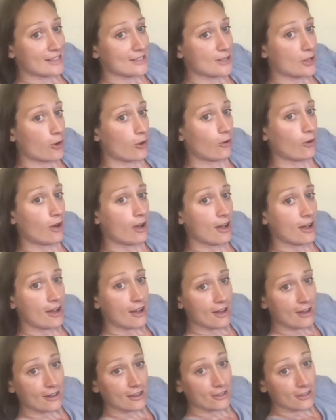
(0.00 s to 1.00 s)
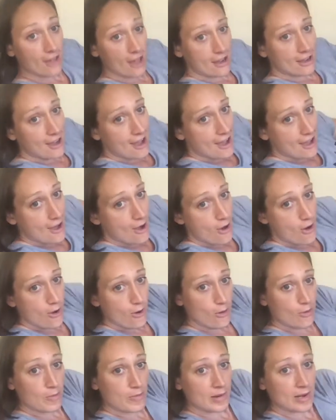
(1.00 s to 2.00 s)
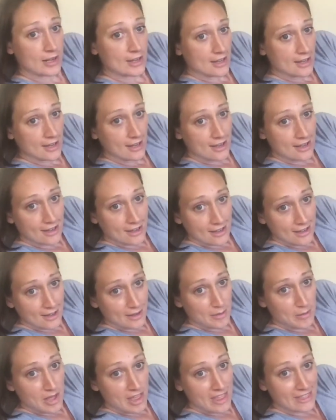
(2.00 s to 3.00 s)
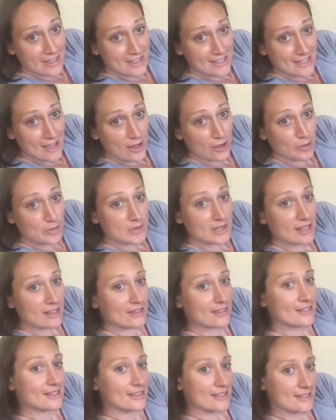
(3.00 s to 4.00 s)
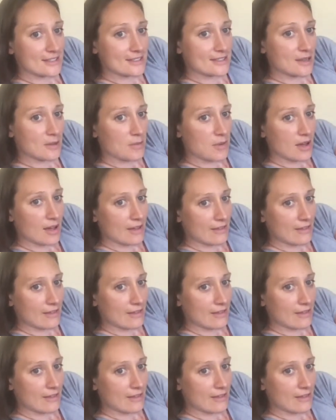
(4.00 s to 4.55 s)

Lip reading: So good luck. I hope this helps, and this is some